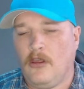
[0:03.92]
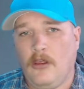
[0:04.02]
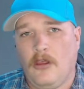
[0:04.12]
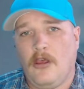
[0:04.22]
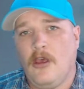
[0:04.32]

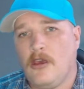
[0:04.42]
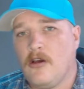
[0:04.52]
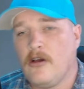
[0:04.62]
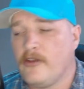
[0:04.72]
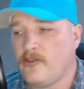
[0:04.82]
Hey
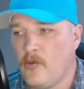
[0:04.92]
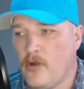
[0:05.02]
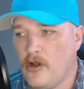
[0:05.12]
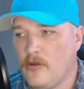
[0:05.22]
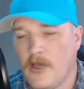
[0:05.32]
guys, and
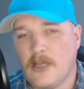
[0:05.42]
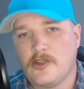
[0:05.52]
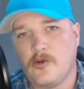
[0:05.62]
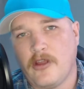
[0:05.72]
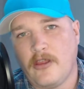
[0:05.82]
welcome back
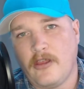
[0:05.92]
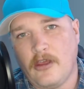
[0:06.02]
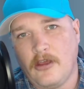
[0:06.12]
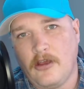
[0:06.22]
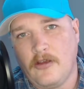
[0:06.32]
to another
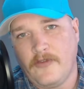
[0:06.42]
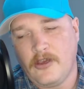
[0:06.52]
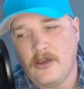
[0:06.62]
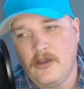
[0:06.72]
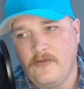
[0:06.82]
Off the
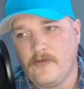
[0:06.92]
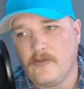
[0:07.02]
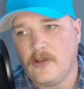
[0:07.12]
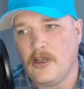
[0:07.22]
Cuff.